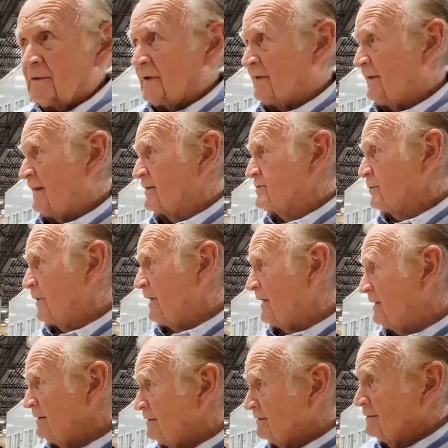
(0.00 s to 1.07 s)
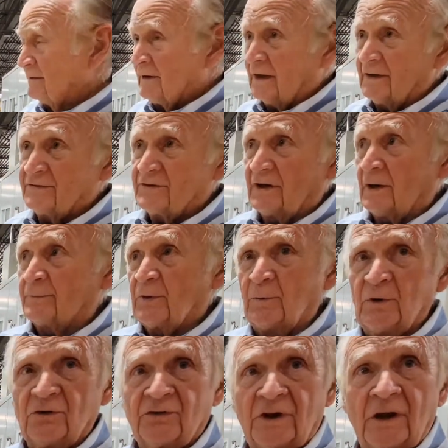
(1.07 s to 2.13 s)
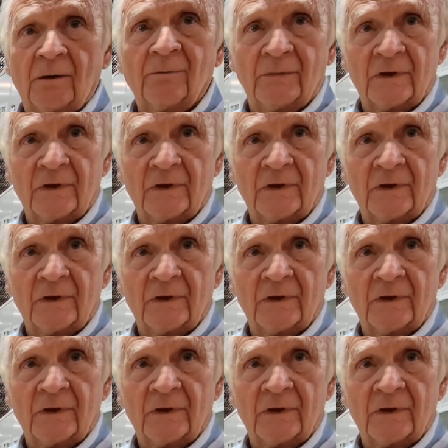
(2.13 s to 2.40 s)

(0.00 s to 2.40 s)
And that's why I set up a museum.